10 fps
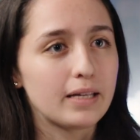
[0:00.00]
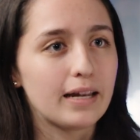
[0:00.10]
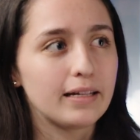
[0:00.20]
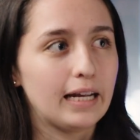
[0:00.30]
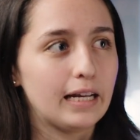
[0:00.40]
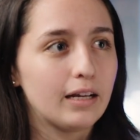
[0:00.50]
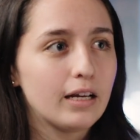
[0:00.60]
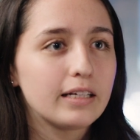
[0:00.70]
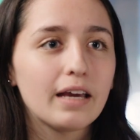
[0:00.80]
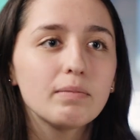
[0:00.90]
that they
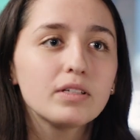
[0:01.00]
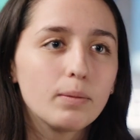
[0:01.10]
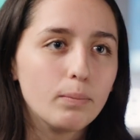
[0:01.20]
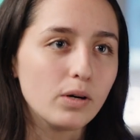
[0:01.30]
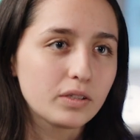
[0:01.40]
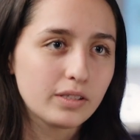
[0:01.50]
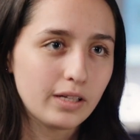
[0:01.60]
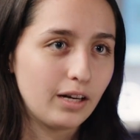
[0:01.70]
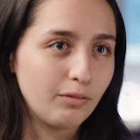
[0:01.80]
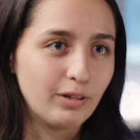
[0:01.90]
gave me some books
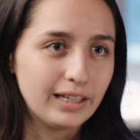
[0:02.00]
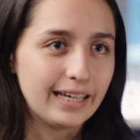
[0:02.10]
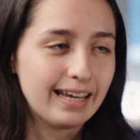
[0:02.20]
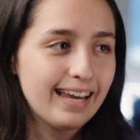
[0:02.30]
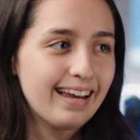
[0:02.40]
that really,